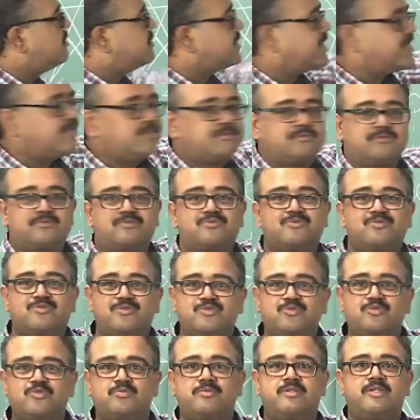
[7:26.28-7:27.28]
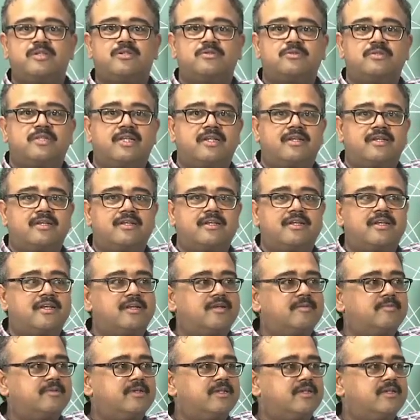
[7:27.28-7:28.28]
Can you zoom into that a
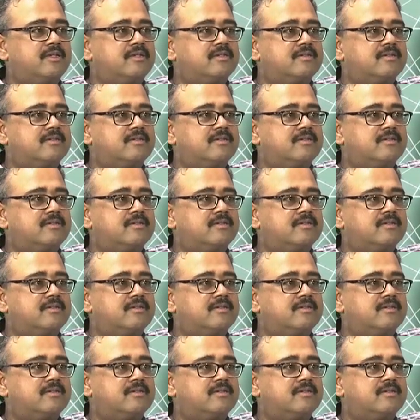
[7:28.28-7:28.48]
little bit?